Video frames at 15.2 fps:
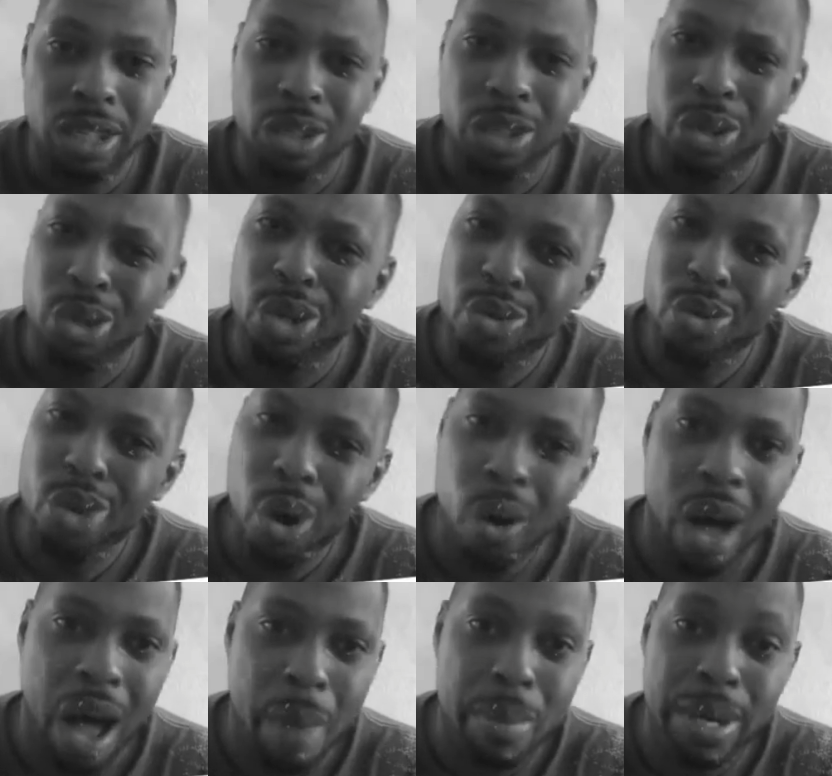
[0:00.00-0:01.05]
do you know
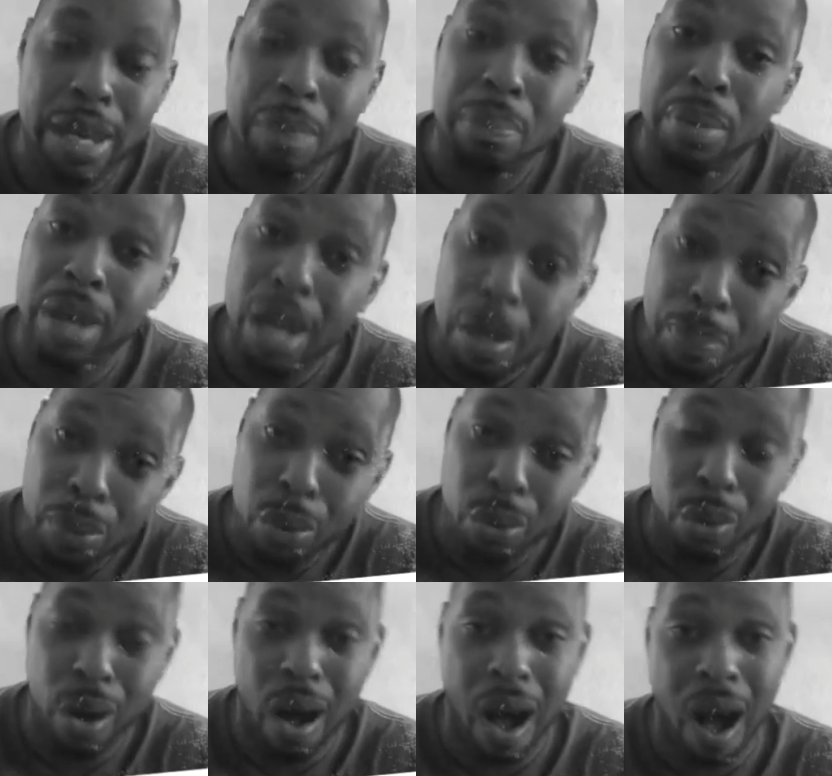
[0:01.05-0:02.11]
how many
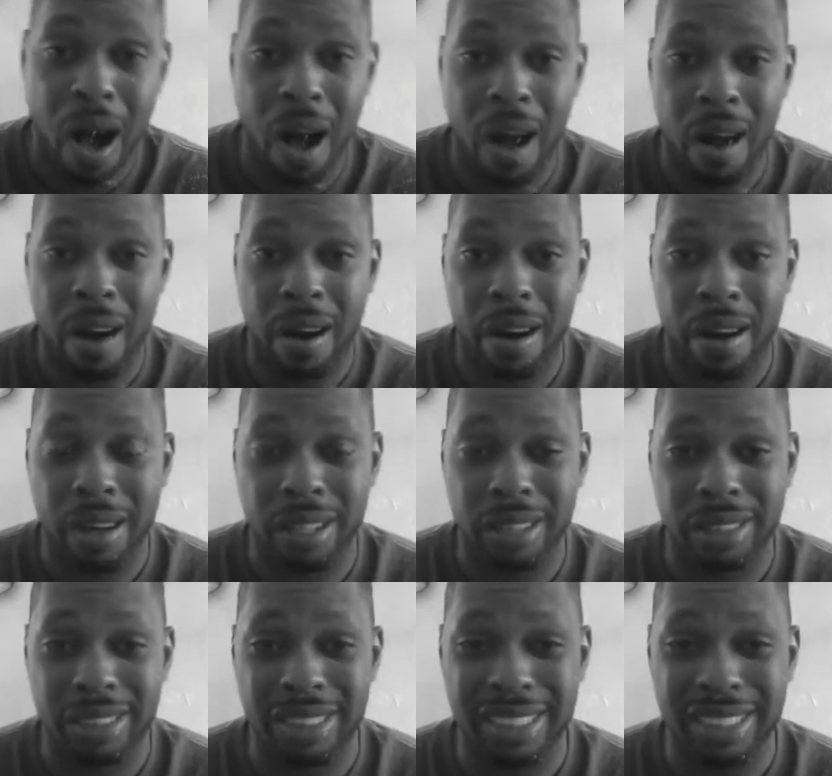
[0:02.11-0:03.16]
people are
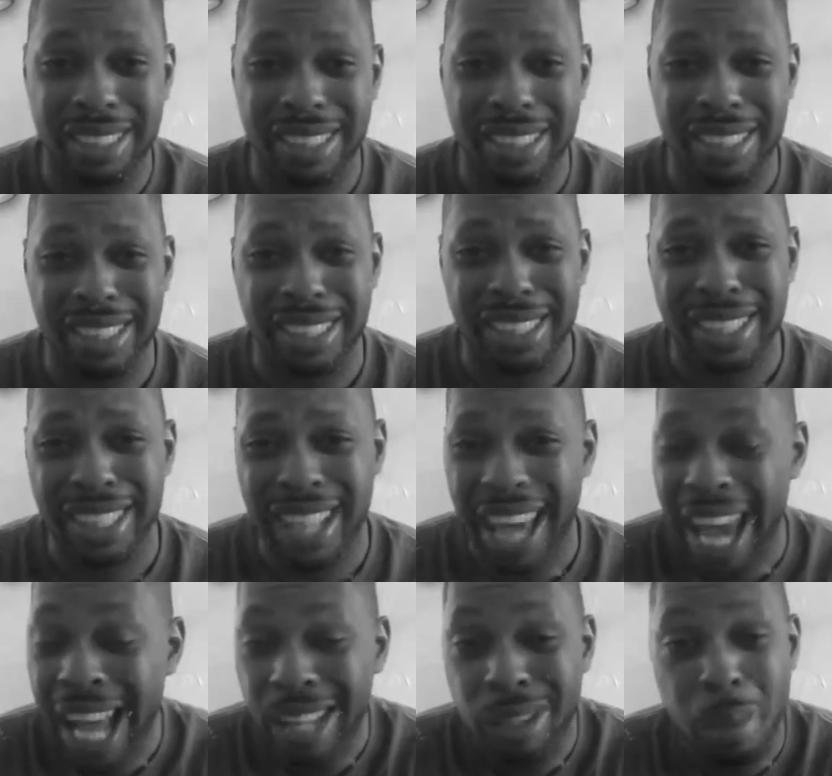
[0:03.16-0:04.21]

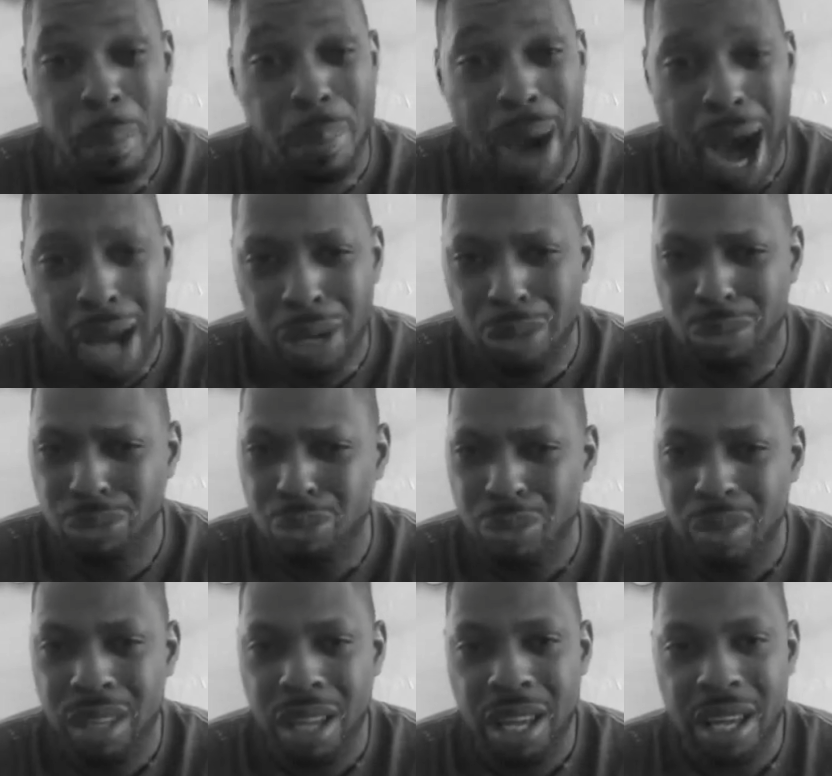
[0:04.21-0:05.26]
at the bottom?
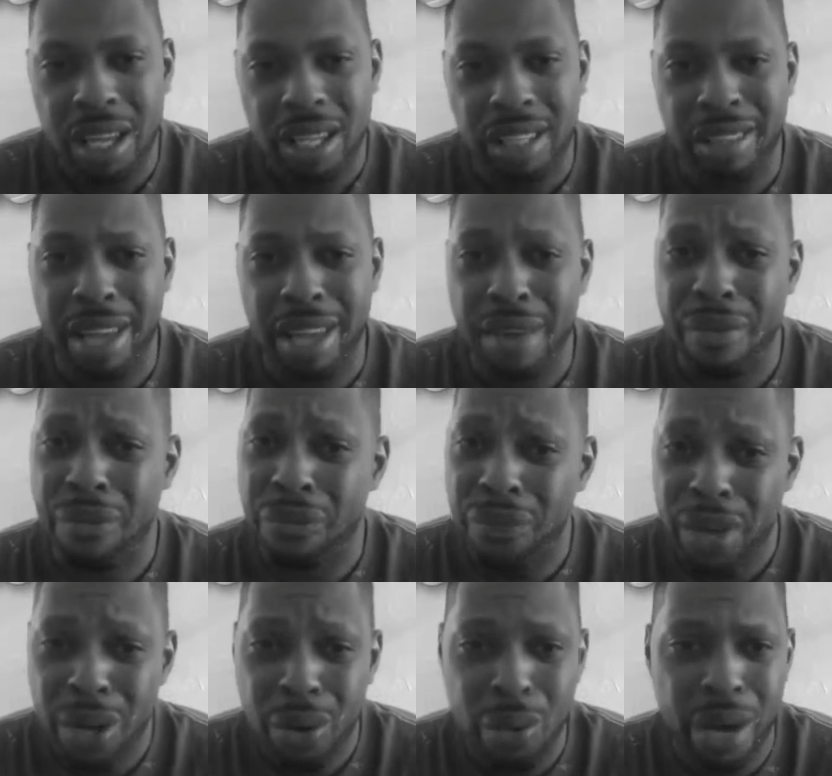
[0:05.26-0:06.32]
They
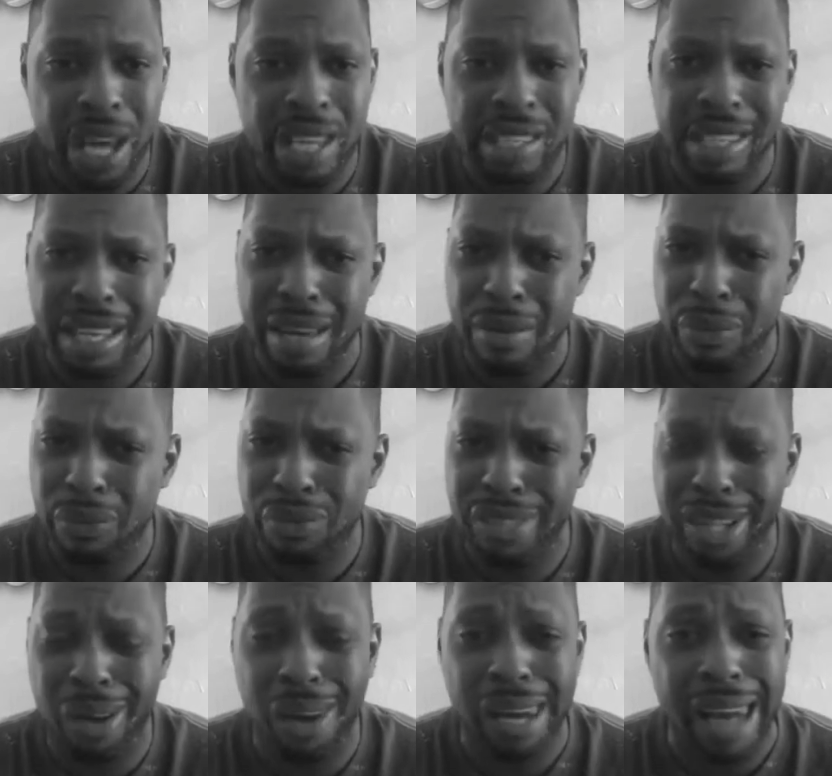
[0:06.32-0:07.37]
feel as if
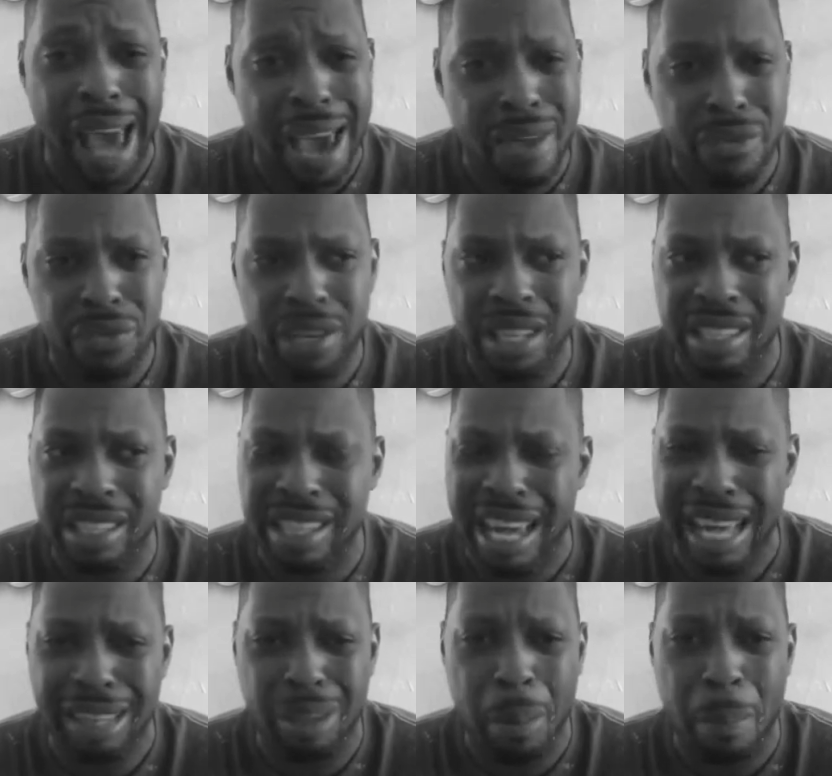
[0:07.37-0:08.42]
their life is
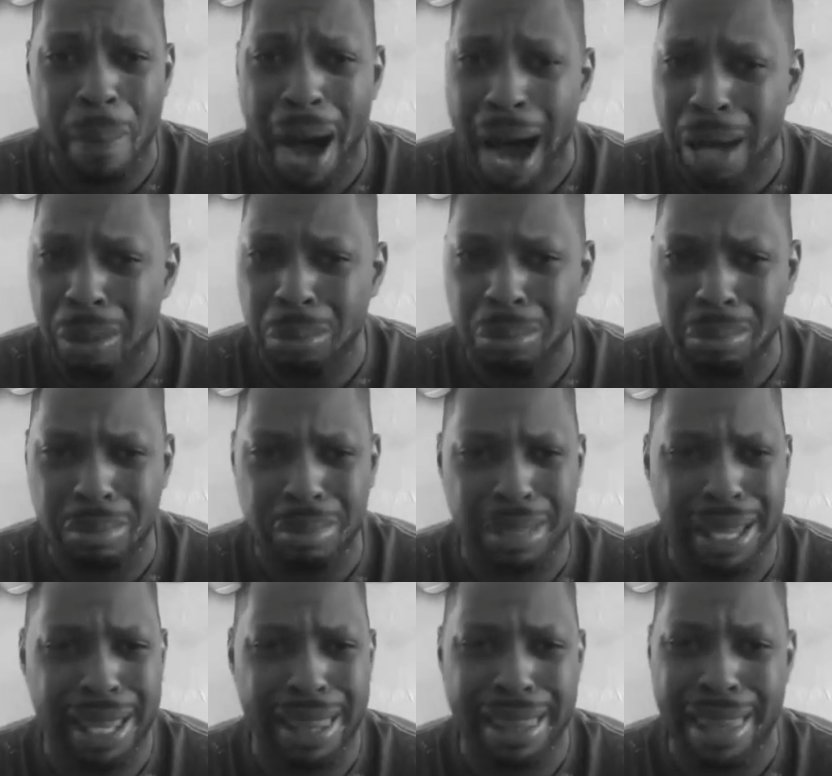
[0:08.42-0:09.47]
at the bottom
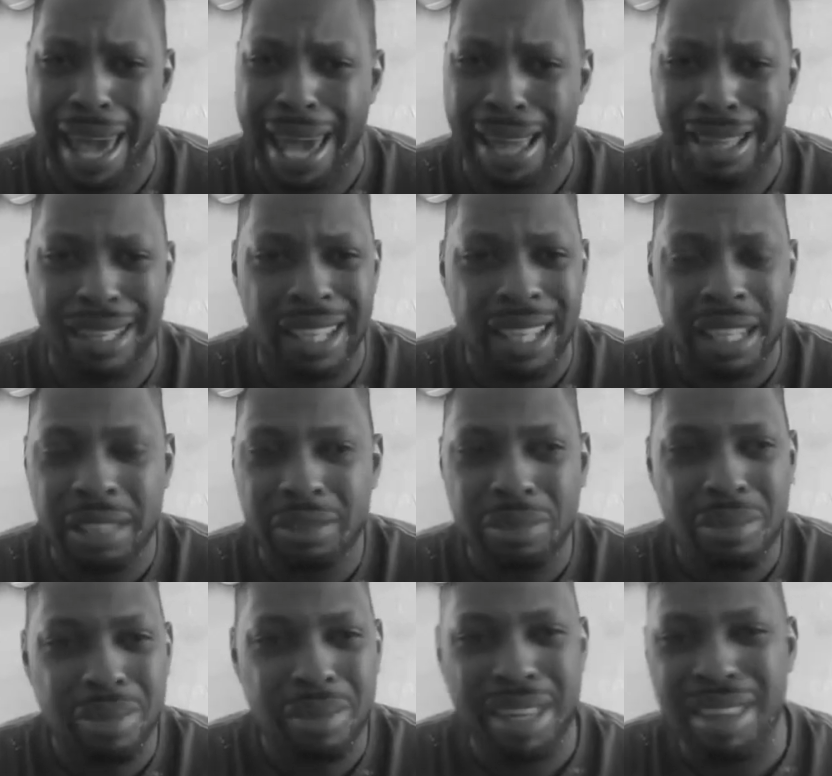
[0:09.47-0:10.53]
and that
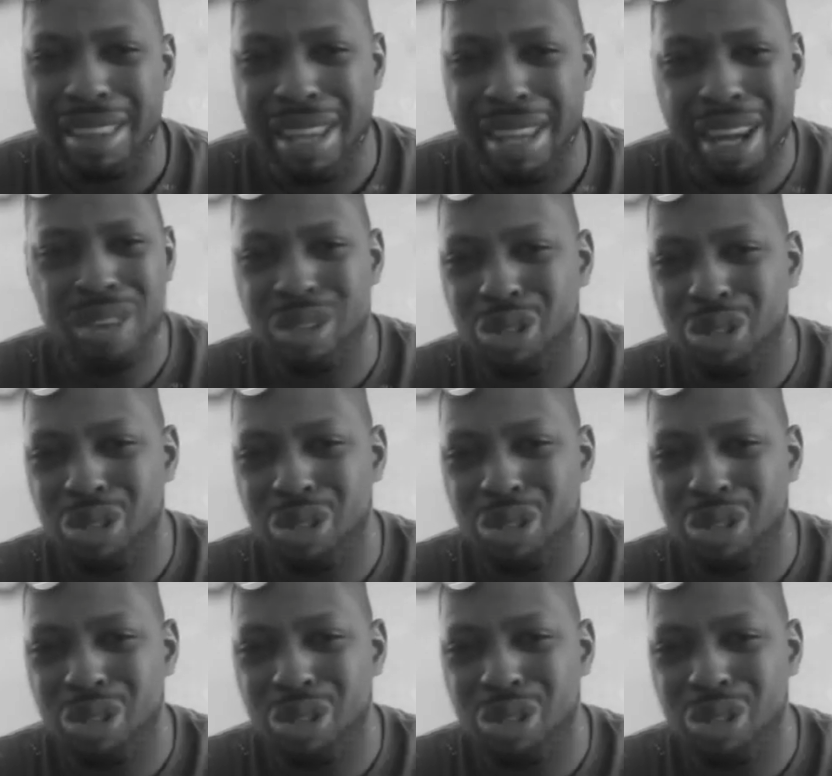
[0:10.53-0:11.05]
there's